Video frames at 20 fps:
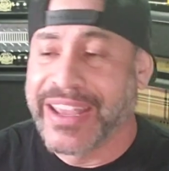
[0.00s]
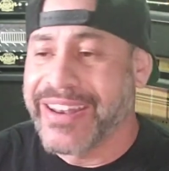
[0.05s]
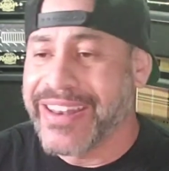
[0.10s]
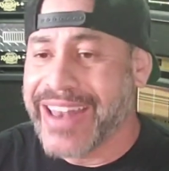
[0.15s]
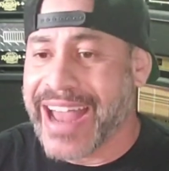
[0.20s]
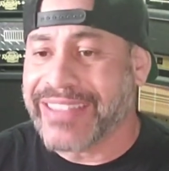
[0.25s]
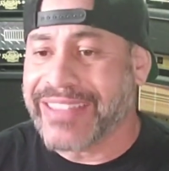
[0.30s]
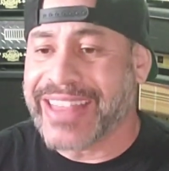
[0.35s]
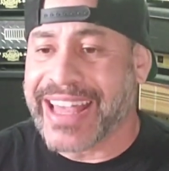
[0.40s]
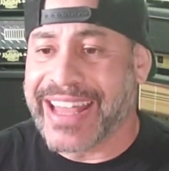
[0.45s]

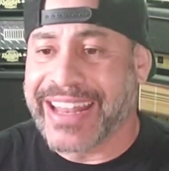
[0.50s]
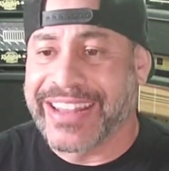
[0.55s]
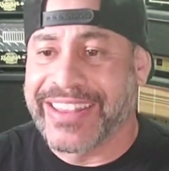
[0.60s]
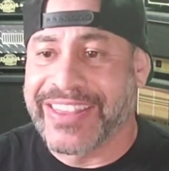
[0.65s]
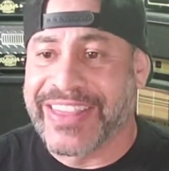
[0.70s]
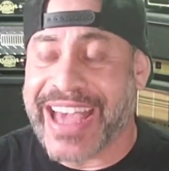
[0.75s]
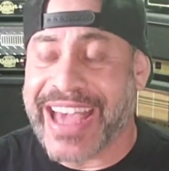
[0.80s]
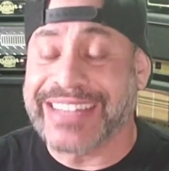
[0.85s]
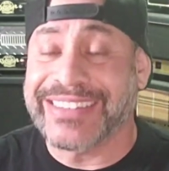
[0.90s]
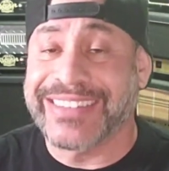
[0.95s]
not that
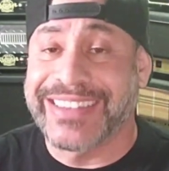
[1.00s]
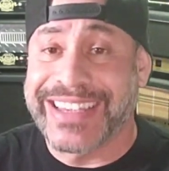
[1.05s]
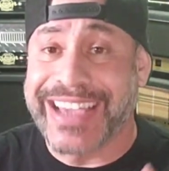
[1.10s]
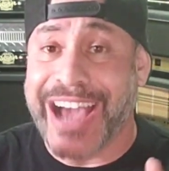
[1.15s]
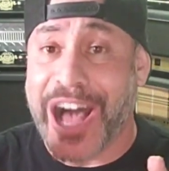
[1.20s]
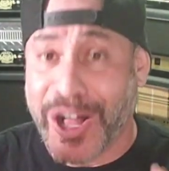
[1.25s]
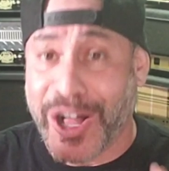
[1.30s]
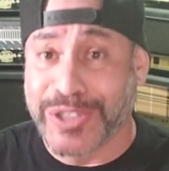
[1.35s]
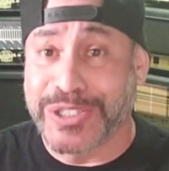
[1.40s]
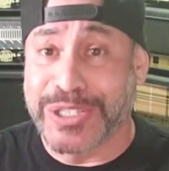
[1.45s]
that's the
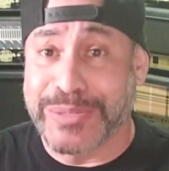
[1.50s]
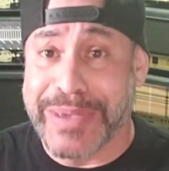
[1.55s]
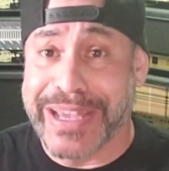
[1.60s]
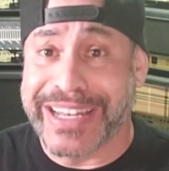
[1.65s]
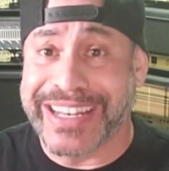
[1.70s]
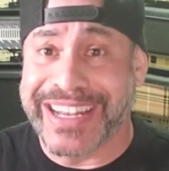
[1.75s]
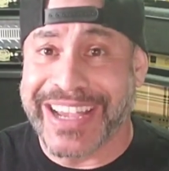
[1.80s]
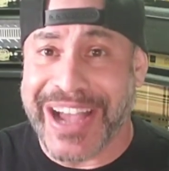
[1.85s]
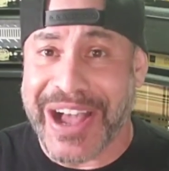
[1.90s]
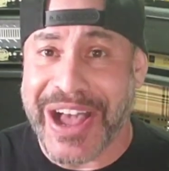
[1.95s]

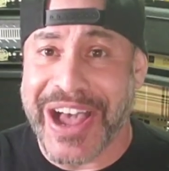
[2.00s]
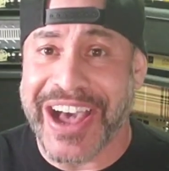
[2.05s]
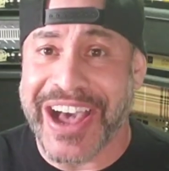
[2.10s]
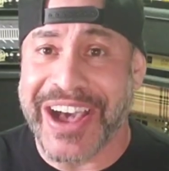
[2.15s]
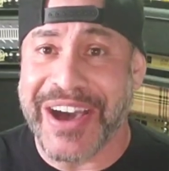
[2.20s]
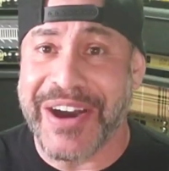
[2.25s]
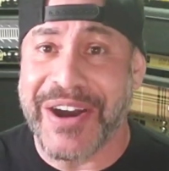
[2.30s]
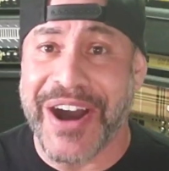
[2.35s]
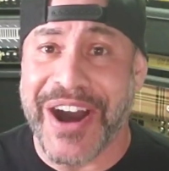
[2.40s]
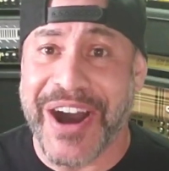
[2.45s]
ultimate
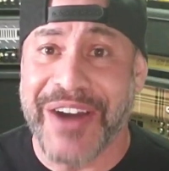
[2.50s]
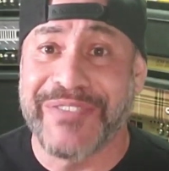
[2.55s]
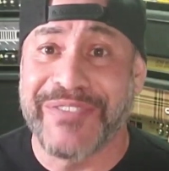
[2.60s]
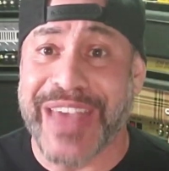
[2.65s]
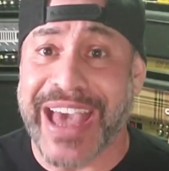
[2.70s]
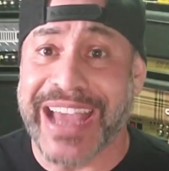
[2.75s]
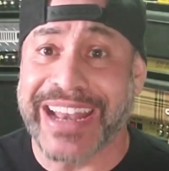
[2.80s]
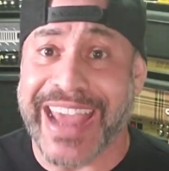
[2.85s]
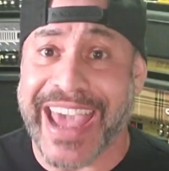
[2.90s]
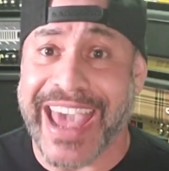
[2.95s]
uh, of
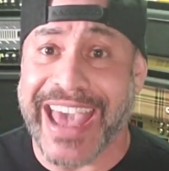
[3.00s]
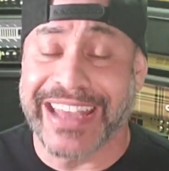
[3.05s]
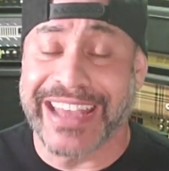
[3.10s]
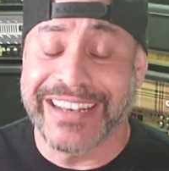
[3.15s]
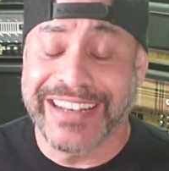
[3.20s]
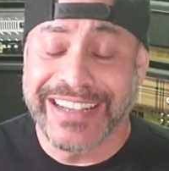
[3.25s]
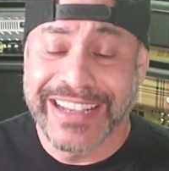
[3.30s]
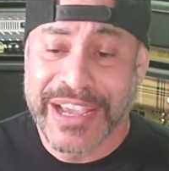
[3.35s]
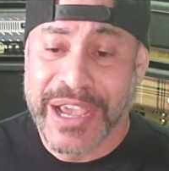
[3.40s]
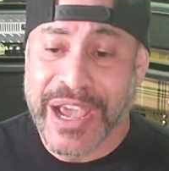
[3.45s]
that
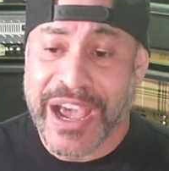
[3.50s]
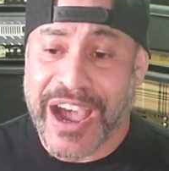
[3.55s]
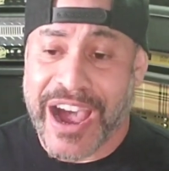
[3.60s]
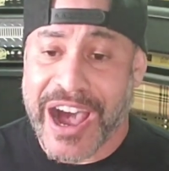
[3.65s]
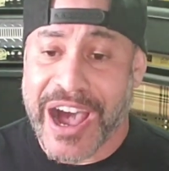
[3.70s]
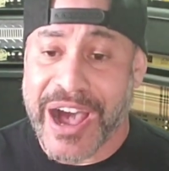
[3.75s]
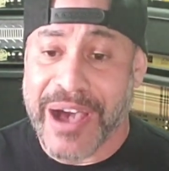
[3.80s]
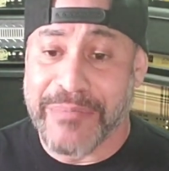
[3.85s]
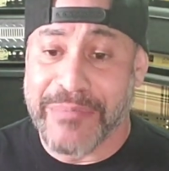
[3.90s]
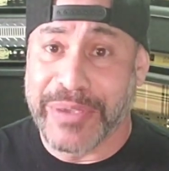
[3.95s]
head,
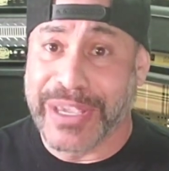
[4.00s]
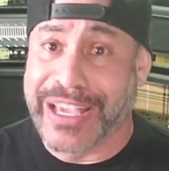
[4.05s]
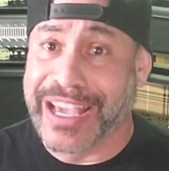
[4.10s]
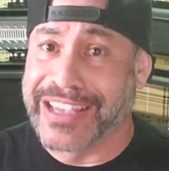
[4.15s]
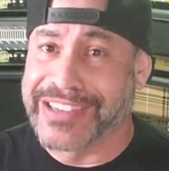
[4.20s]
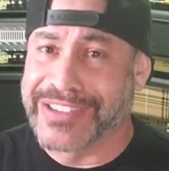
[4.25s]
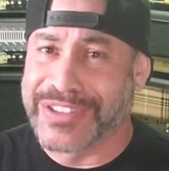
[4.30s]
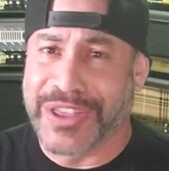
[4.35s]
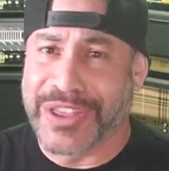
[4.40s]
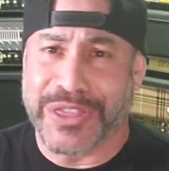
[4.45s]
uh,
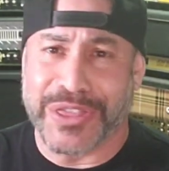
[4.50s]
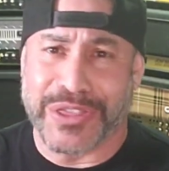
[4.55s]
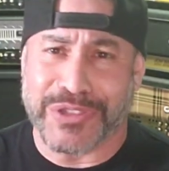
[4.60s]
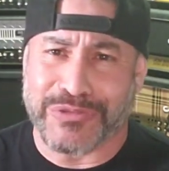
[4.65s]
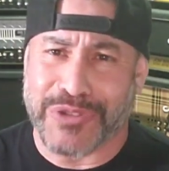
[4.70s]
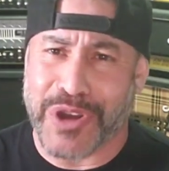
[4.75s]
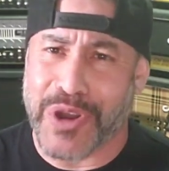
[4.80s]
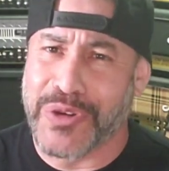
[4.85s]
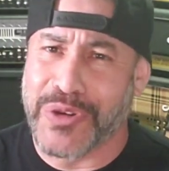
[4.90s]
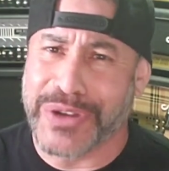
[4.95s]
because the
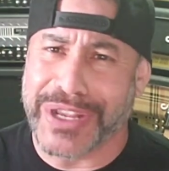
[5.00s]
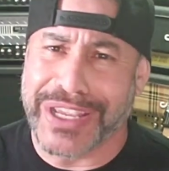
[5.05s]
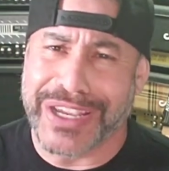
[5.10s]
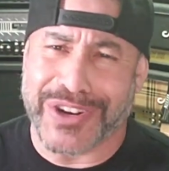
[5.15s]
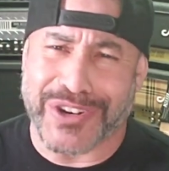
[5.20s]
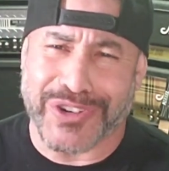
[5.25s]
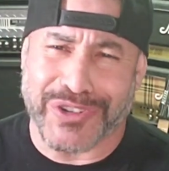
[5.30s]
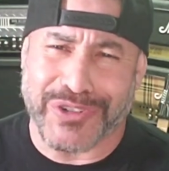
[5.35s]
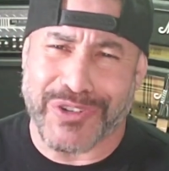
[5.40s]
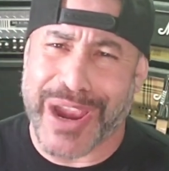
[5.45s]
throaty,
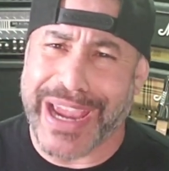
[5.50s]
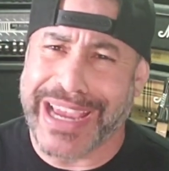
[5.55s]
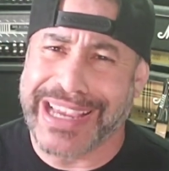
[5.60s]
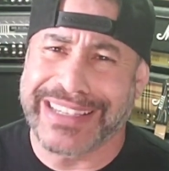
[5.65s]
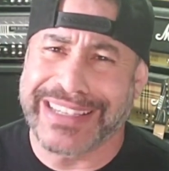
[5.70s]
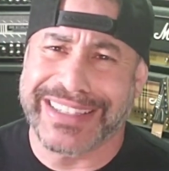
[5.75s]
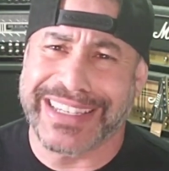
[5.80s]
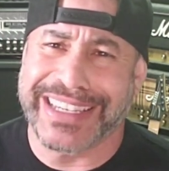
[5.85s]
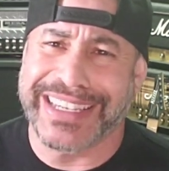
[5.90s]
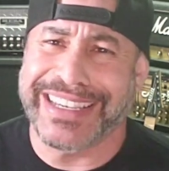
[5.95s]

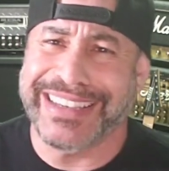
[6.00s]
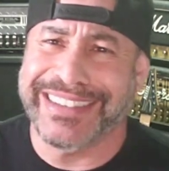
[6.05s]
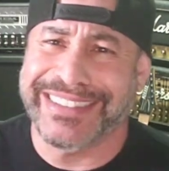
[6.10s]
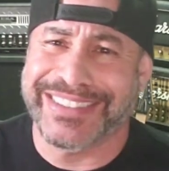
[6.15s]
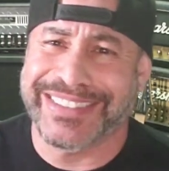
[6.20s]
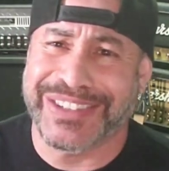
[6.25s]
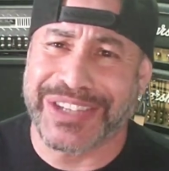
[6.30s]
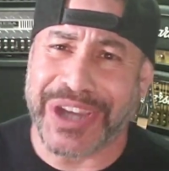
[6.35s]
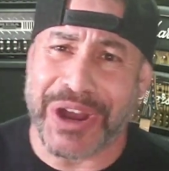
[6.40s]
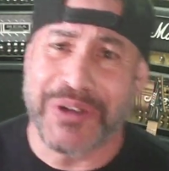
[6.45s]
crazy
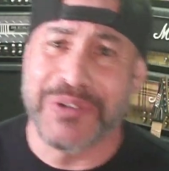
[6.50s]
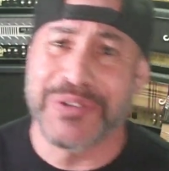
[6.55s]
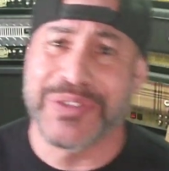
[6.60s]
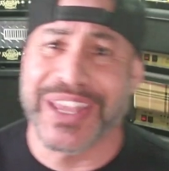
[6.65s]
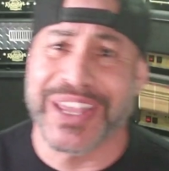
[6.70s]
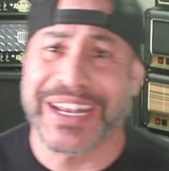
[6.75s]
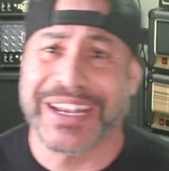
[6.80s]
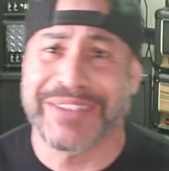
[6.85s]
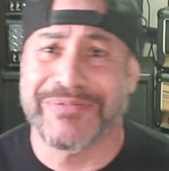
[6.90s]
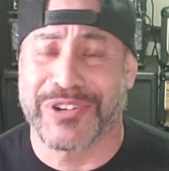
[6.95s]
tone
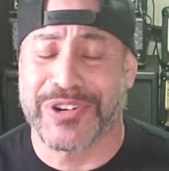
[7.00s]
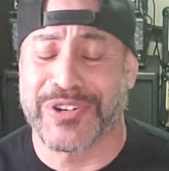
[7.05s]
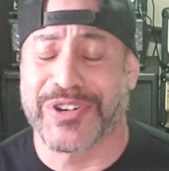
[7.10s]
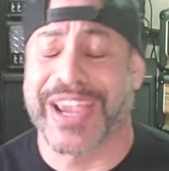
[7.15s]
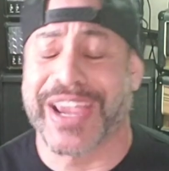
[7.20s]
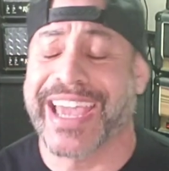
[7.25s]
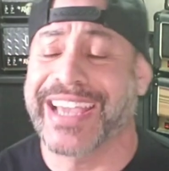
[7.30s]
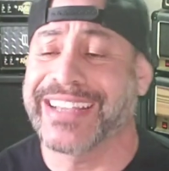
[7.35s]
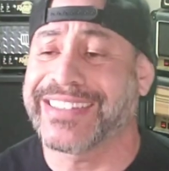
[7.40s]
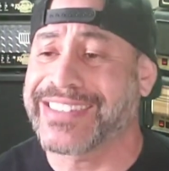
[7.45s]
that it
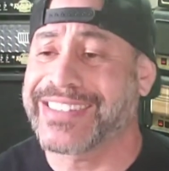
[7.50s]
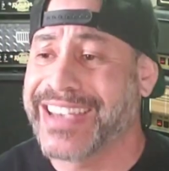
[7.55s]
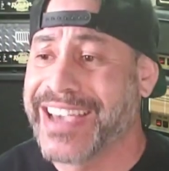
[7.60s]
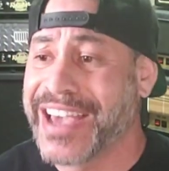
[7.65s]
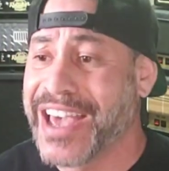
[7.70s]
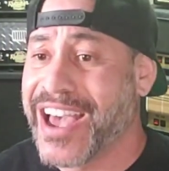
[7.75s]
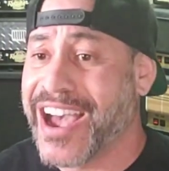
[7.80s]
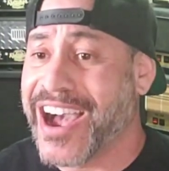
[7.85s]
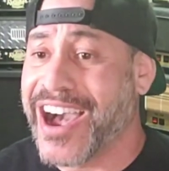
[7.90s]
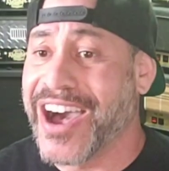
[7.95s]
creates
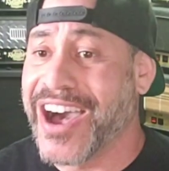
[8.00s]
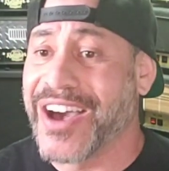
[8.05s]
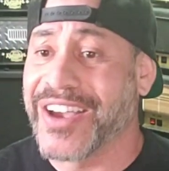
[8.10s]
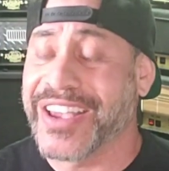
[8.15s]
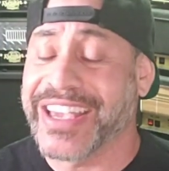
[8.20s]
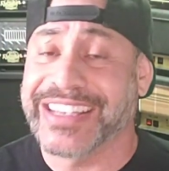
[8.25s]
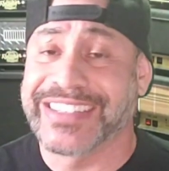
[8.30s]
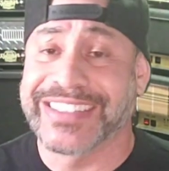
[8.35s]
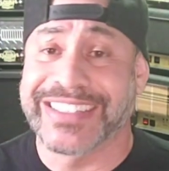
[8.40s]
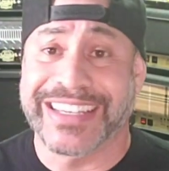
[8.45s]
uh,
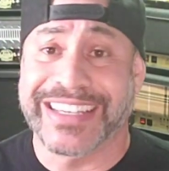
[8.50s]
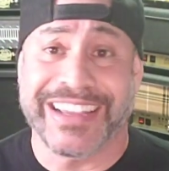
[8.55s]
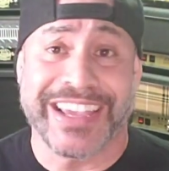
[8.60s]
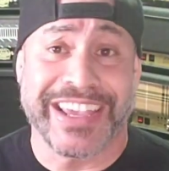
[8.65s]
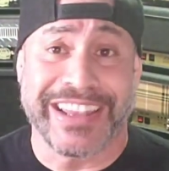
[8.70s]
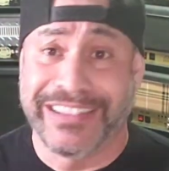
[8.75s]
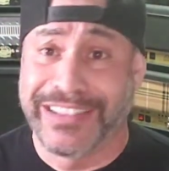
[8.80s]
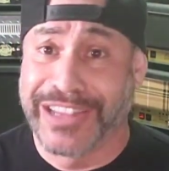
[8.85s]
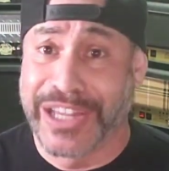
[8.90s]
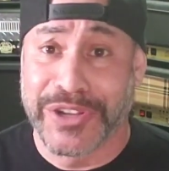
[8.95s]
is
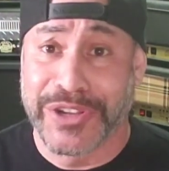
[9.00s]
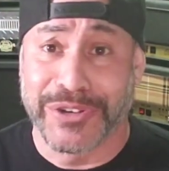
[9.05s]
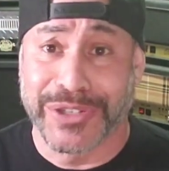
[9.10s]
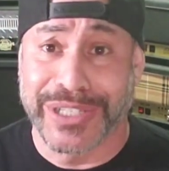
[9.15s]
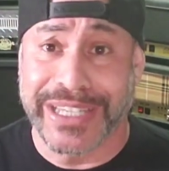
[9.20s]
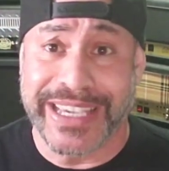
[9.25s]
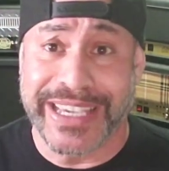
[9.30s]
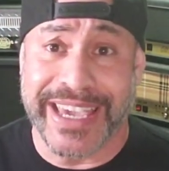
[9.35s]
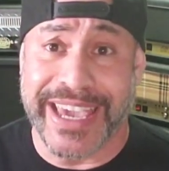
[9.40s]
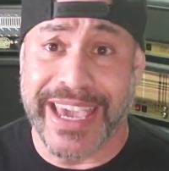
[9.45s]

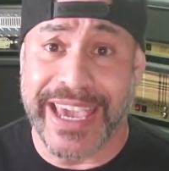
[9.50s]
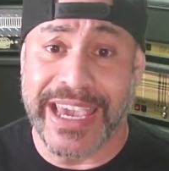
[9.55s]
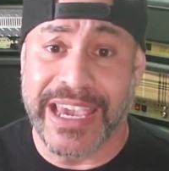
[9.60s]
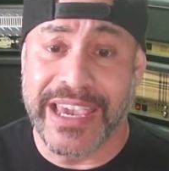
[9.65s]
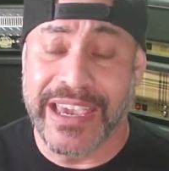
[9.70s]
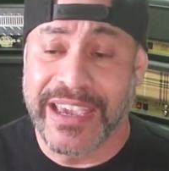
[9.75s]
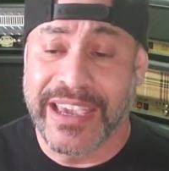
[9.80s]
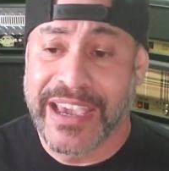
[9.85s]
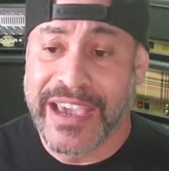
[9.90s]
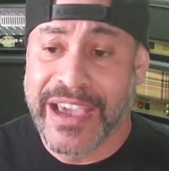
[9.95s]
literally
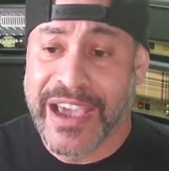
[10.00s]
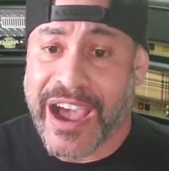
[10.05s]
key.